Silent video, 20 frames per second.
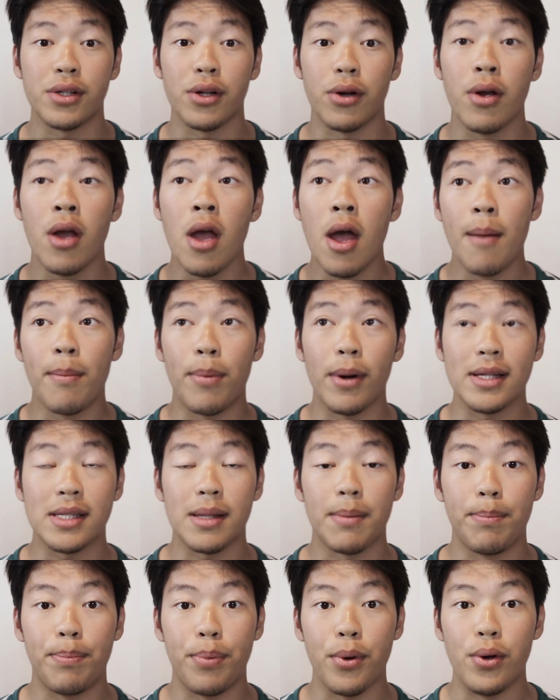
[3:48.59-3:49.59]
so bring
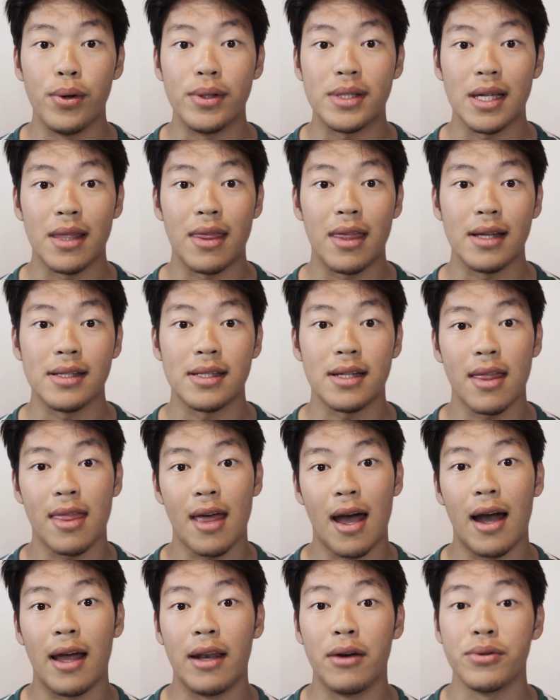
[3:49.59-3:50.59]
some boots and things like
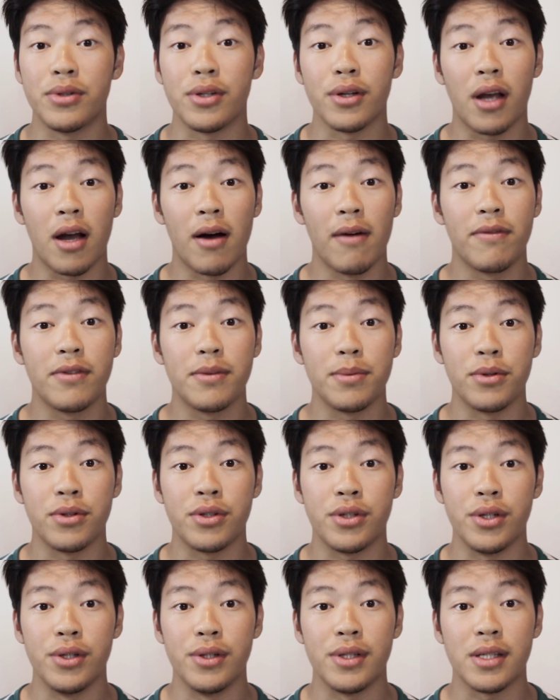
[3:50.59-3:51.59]
that, and also comfortable
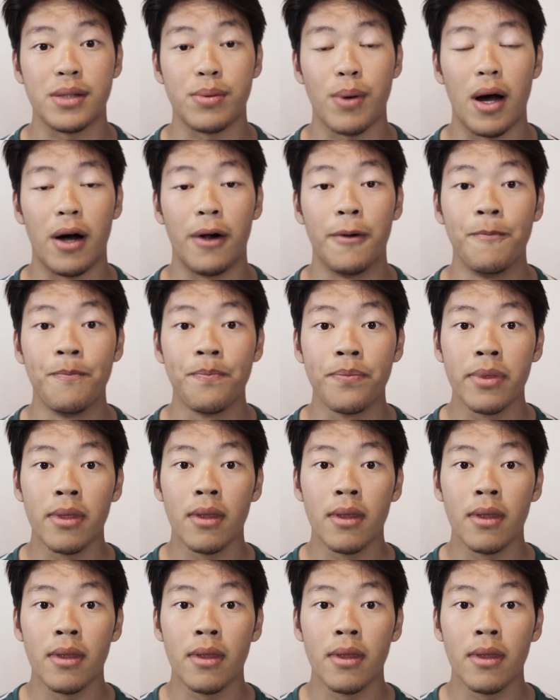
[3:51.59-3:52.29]
shoes as well.